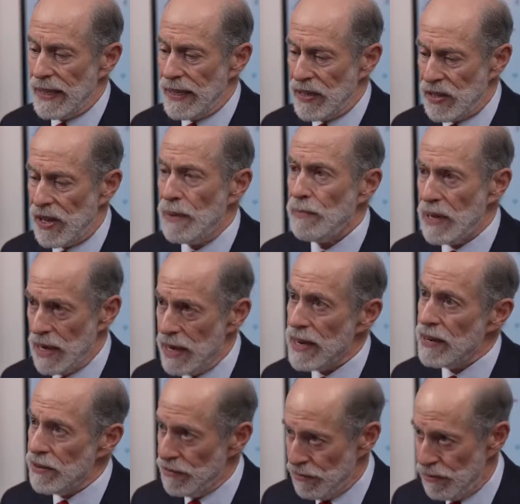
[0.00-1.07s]
some
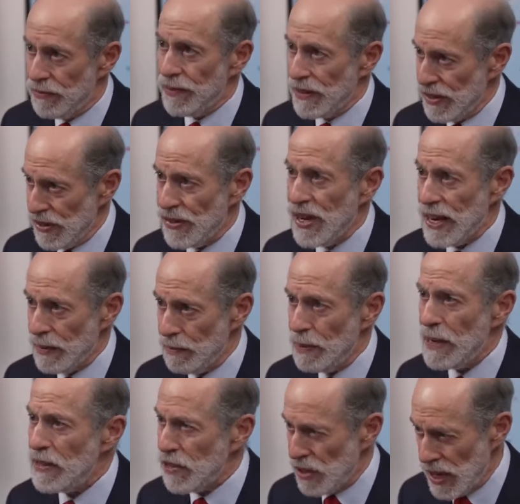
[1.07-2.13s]
kind of, as I say,
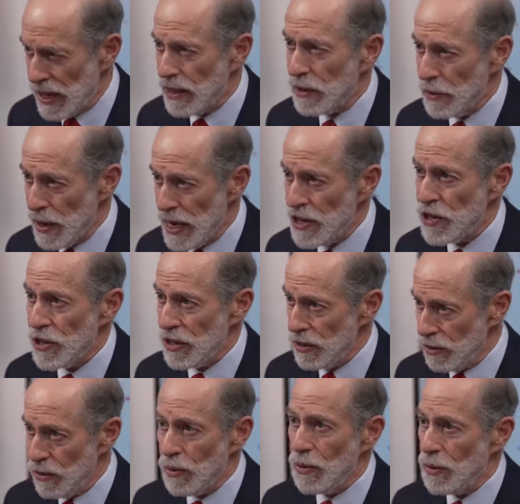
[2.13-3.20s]
peace
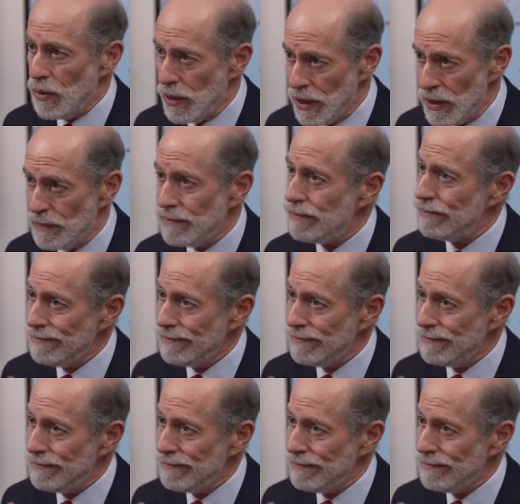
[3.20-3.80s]
declaration or